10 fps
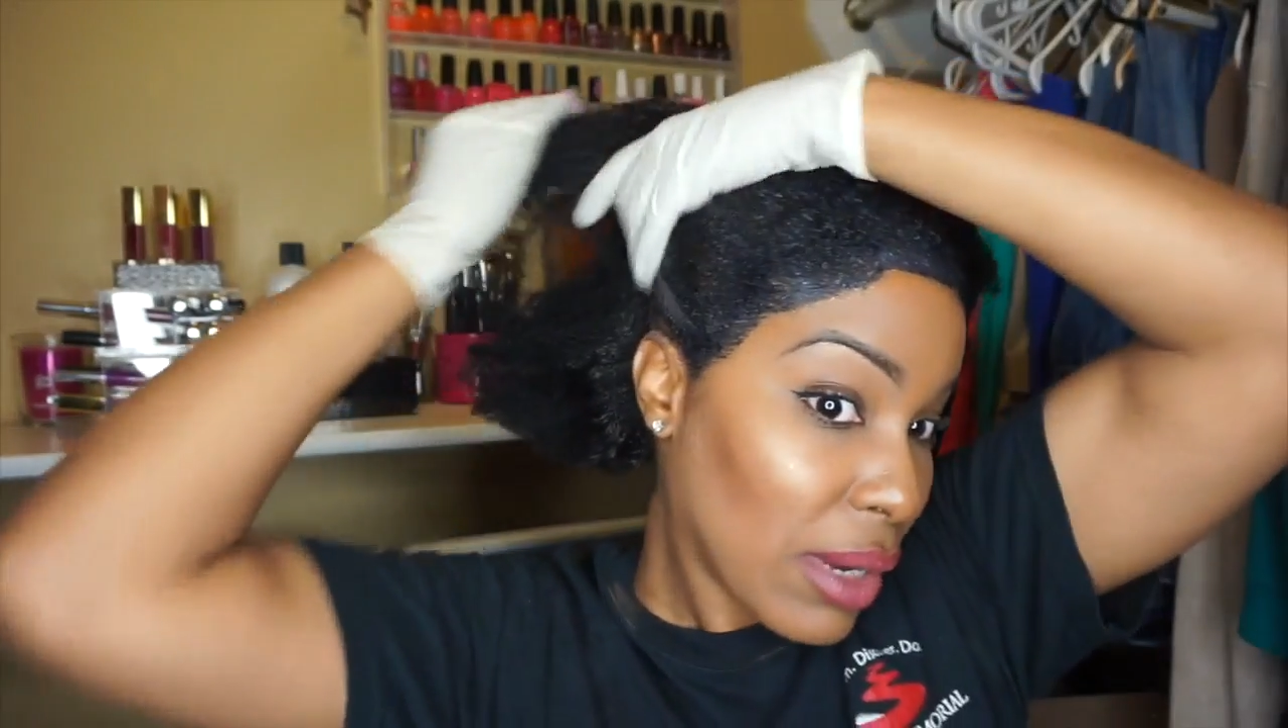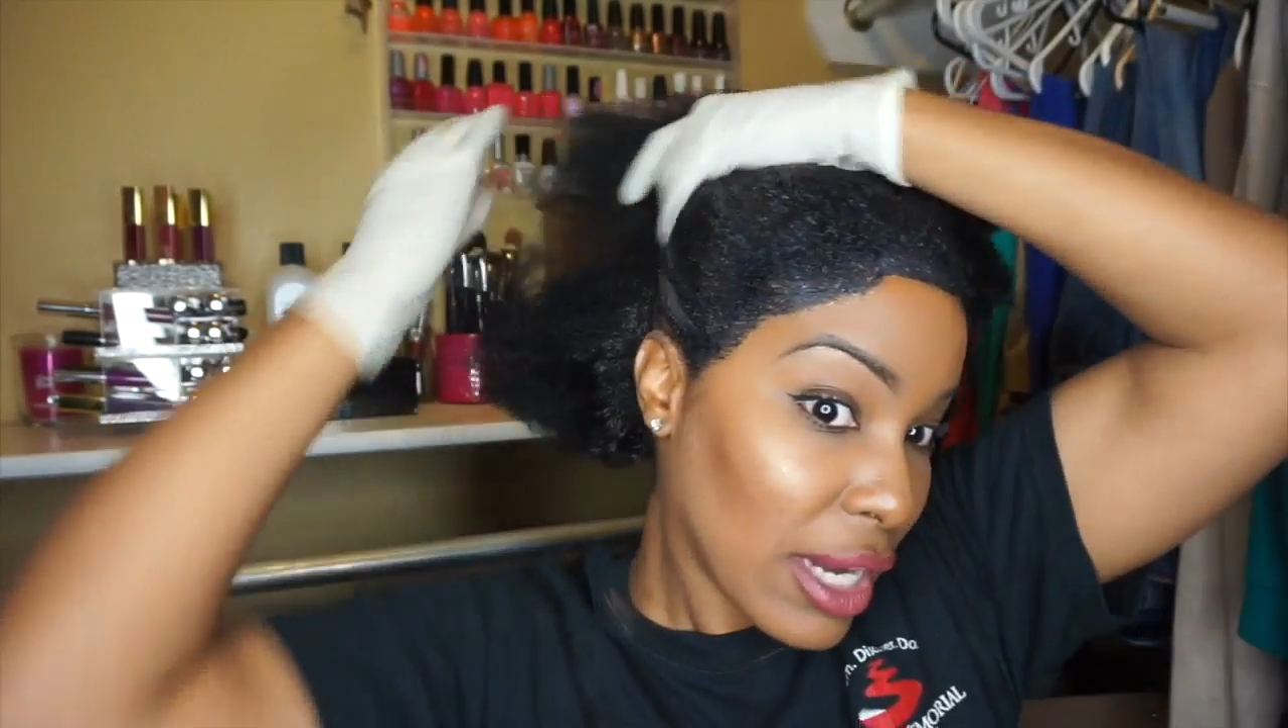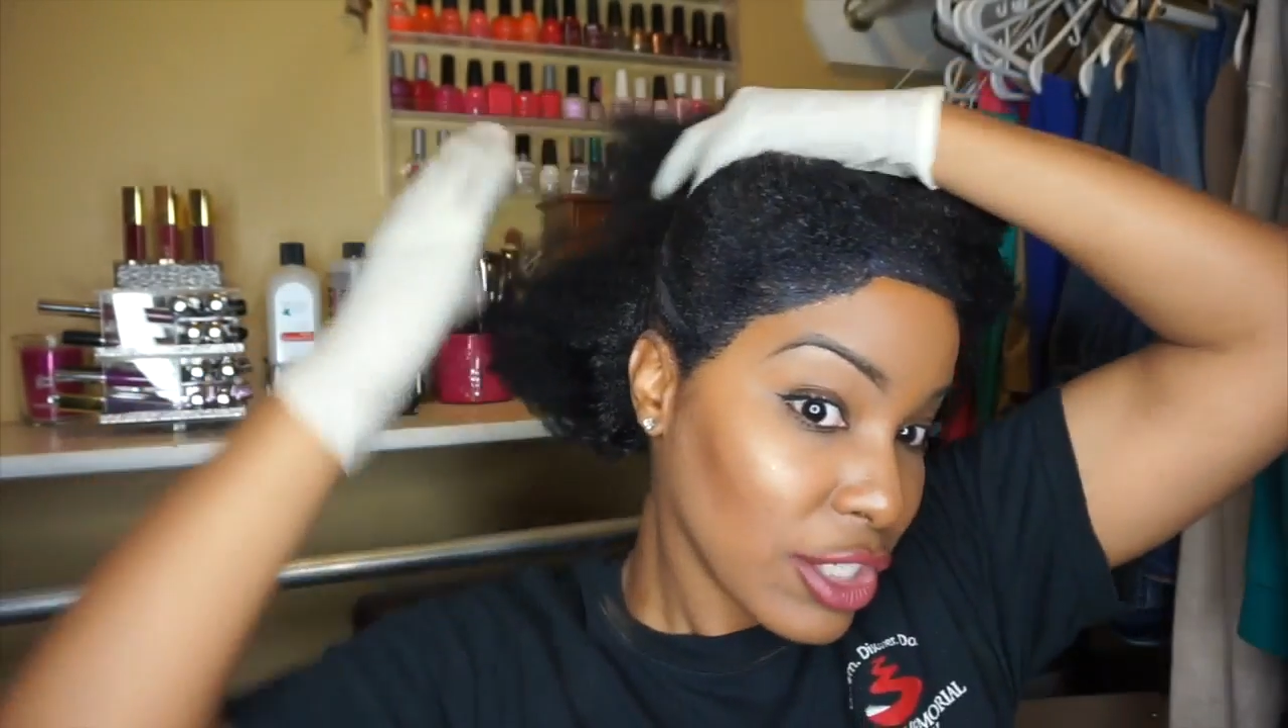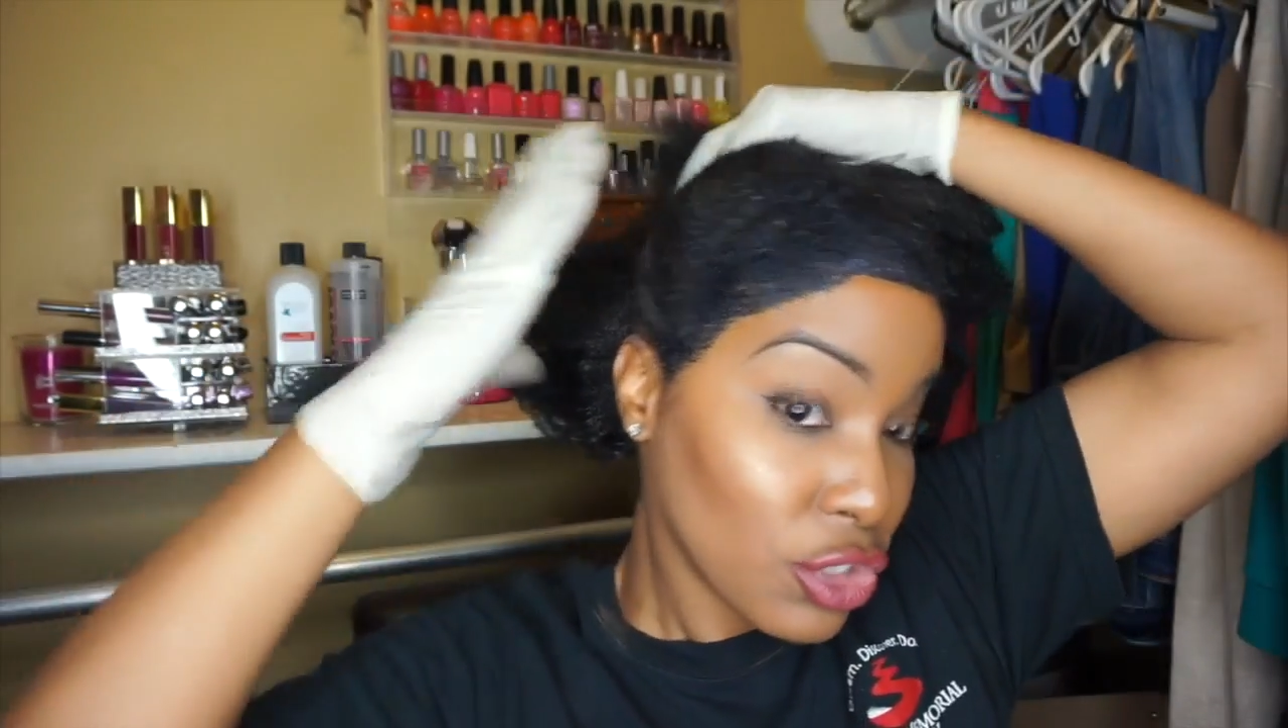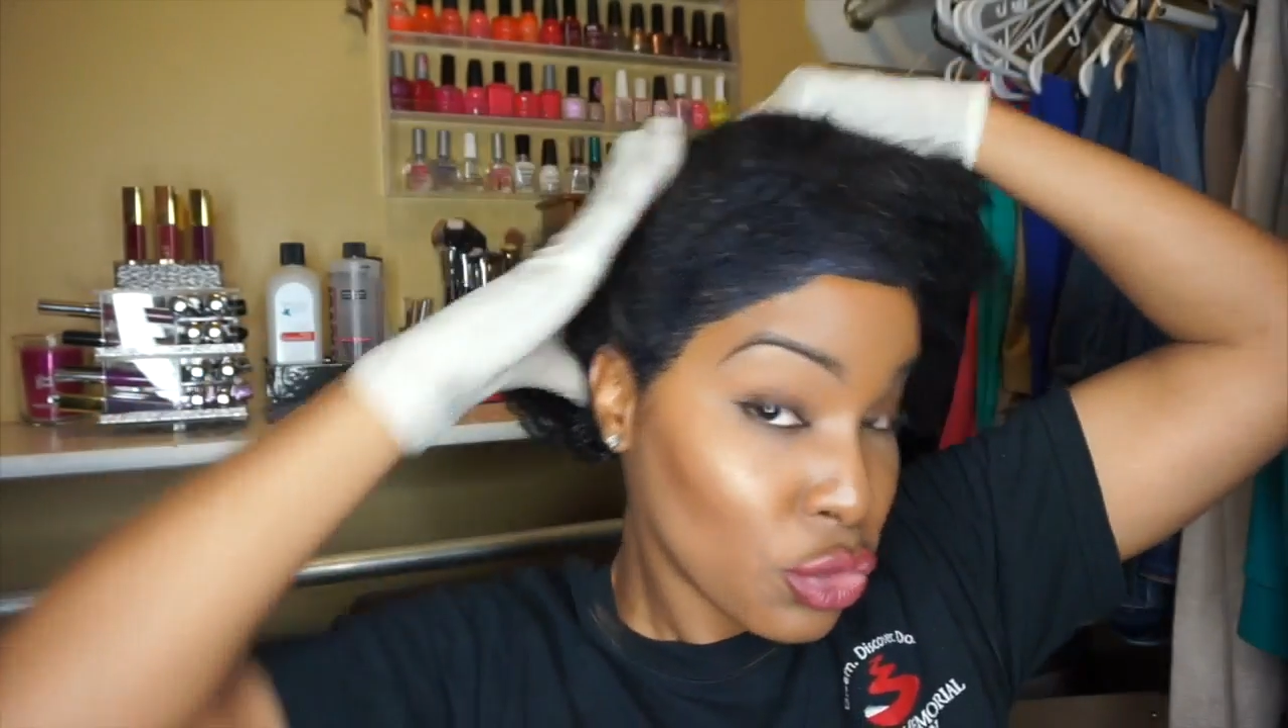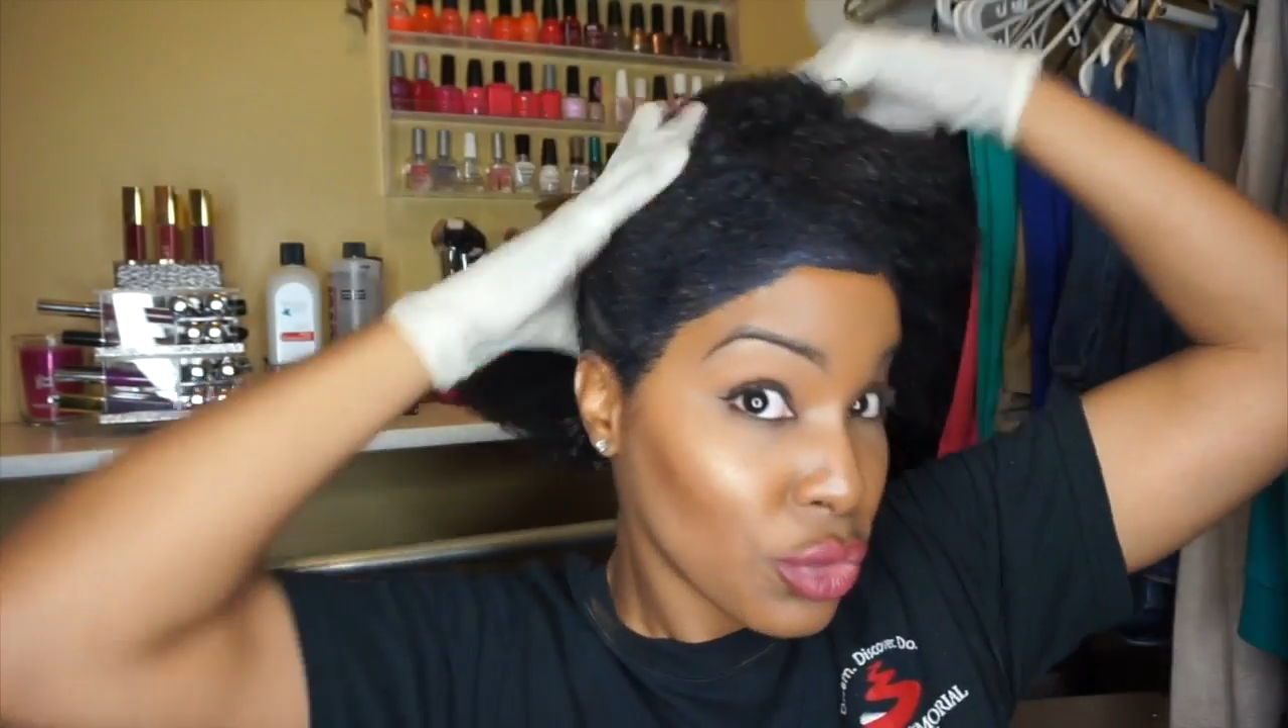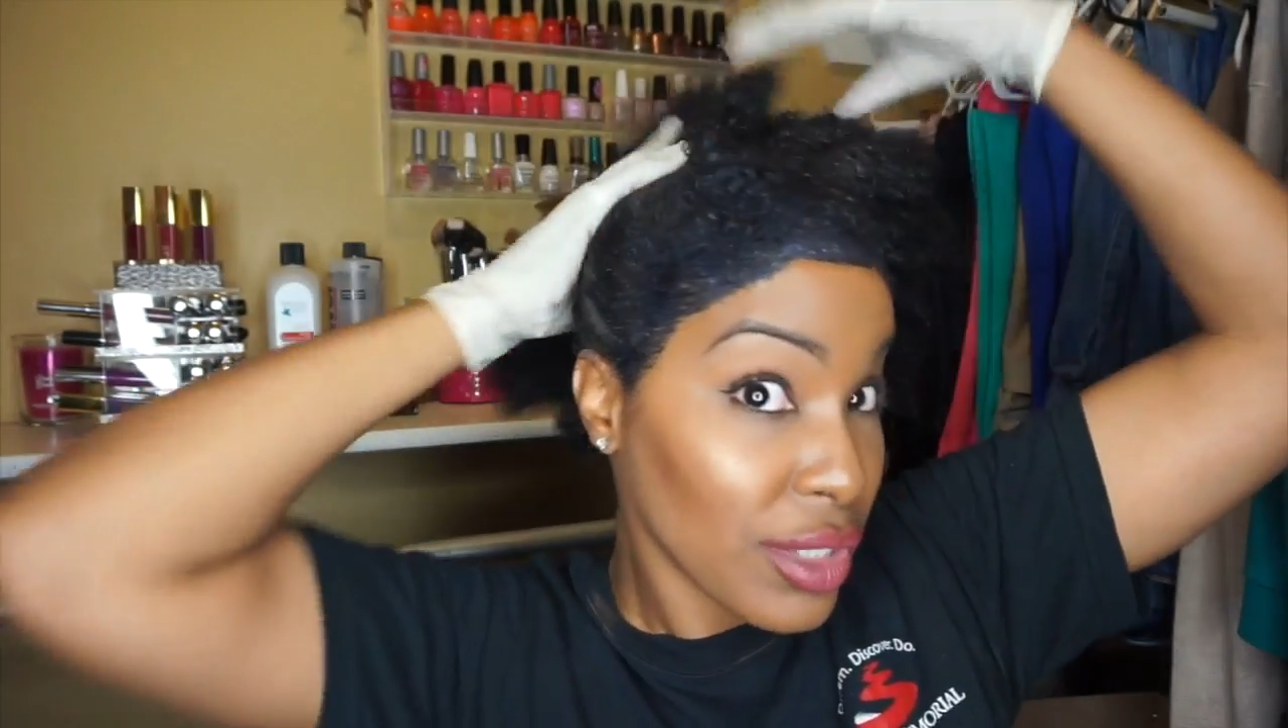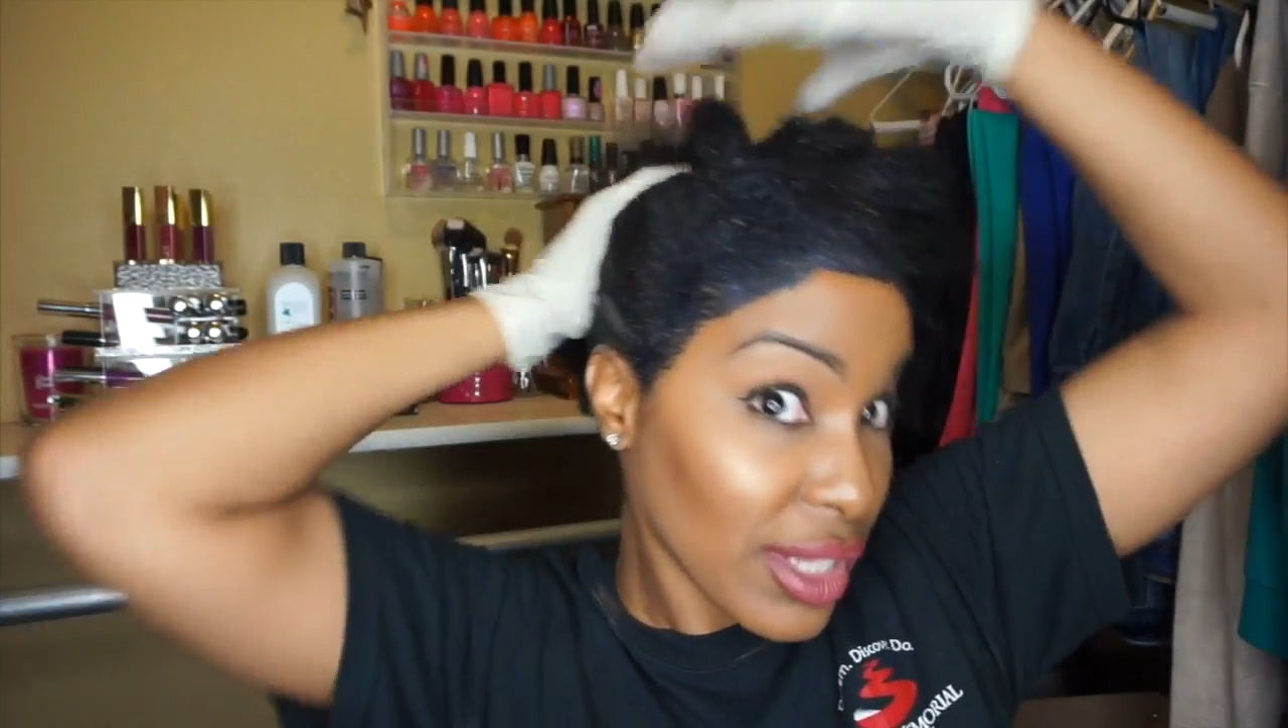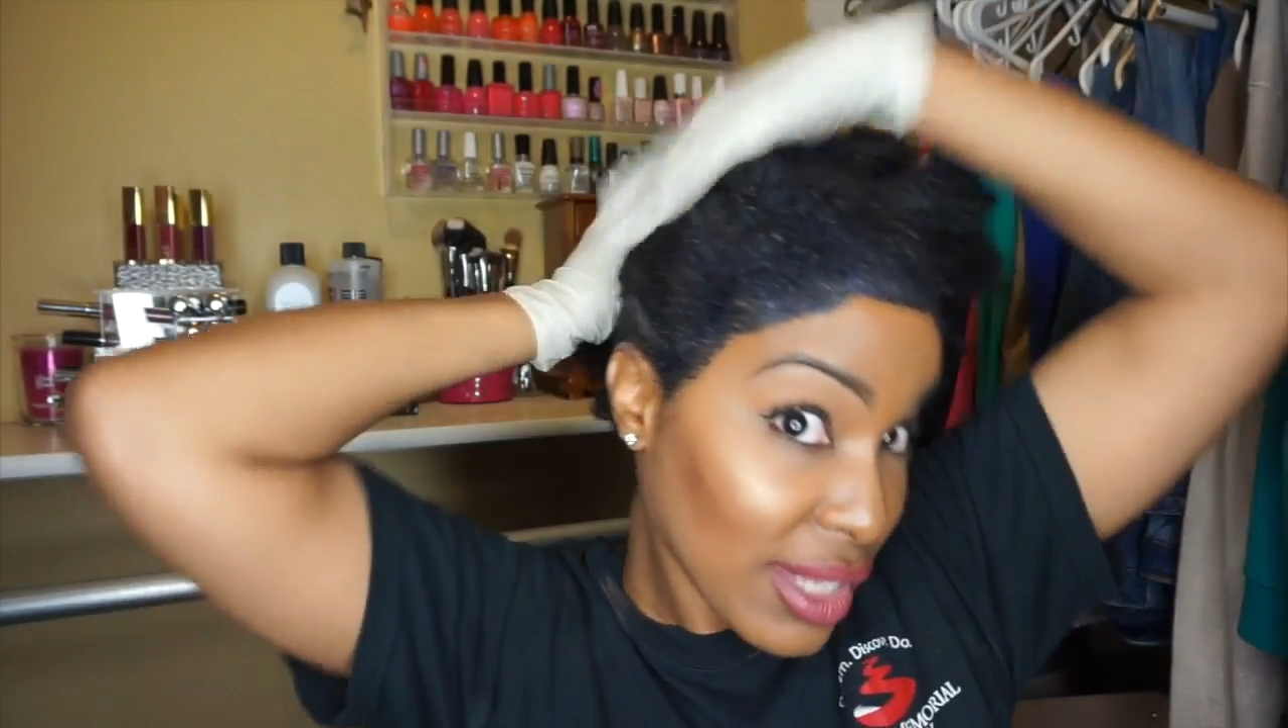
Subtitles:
I assure that